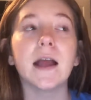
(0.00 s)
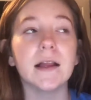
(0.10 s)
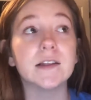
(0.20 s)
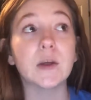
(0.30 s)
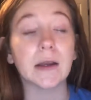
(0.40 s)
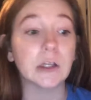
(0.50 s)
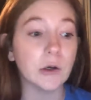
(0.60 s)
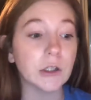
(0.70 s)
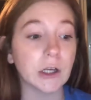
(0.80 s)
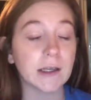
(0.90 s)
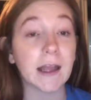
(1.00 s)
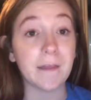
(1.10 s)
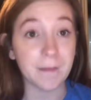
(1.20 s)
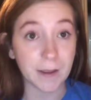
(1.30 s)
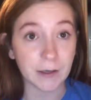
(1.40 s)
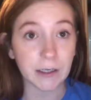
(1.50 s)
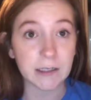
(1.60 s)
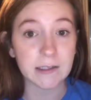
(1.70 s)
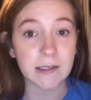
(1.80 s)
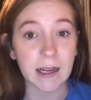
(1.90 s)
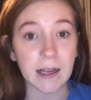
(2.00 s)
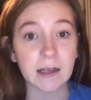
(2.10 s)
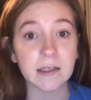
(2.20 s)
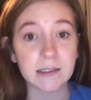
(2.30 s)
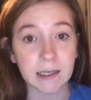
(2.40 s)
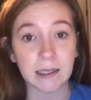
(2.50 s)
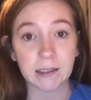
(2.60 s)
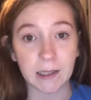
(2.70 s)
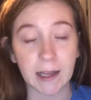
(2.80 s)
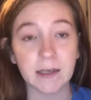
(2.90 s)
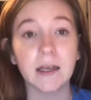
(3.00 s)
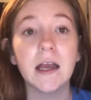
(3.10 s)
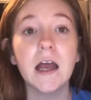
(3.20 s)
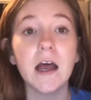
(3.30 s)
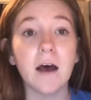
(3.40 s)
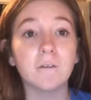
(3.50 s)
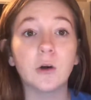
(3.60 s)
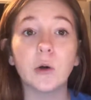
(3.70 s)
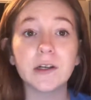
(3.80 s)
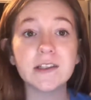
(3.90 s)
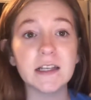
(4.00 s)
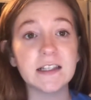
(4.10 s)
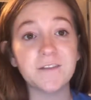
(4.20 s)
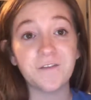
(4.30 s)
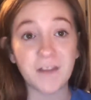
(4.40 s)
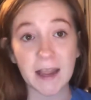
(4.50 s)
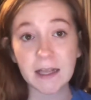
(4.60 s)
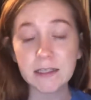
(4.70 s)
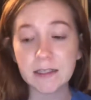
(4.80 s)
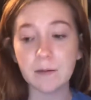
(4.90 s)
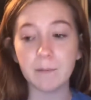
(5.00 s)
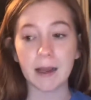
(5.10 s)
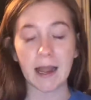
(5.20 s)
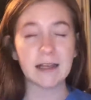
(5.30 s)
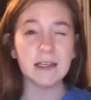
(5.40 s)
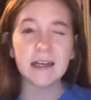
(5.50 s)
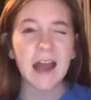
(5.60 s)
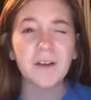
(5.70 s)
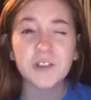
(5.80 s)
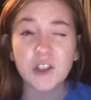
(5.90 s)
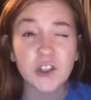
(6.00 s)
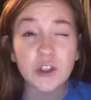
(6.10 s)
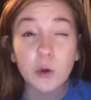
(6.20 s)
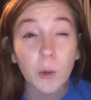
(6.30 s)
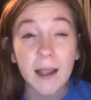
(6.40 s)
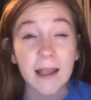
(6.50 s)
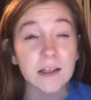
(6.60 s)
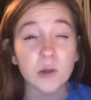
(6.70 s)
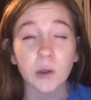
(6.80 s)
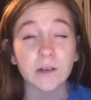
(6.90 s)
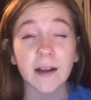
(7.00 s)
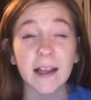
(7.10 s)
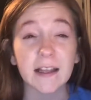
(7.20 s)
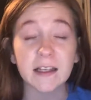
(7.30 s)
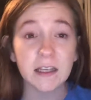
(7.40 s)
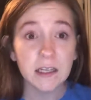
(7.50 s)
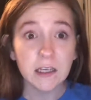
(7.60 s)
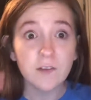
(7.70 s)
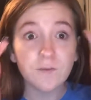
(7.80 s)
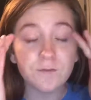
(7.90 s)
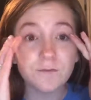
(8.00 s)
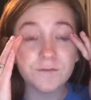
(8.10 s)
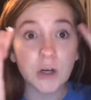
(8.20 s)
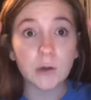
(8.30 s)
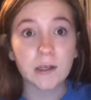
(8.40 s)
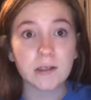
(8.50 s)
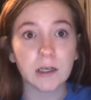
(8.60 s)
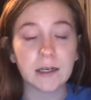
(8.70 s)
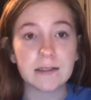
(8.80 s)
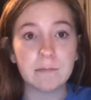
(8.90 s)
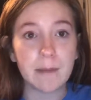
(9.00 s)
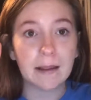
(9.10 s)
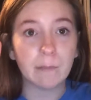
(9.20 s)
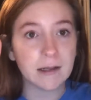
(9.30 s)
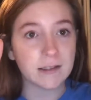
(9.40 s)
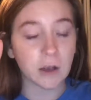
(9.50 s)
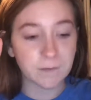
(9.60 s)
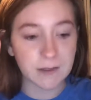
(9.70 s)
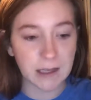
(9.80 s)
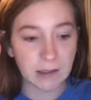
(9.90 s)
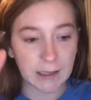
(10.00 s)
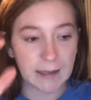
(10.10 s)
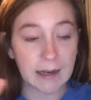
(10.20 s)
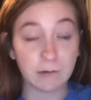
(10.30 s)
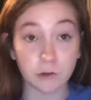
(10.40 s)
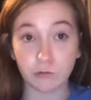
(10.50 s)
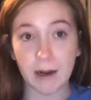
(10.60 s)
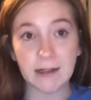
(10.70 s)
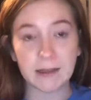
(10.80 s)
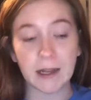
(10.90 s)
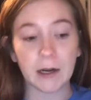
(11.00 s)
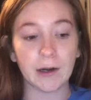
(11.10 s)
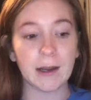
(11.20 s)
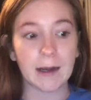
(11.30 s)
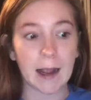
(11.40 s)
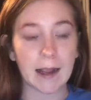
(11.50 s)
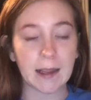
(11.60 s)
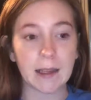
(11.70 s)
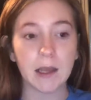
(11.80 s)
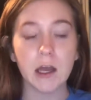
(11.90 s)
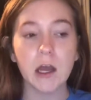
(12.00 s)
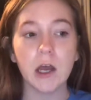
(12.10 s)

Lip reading: And so I go look, and there is a second line. Of course it's faint, but I didn't have to squint or like focus on it to make myself see a line. It was right there, and I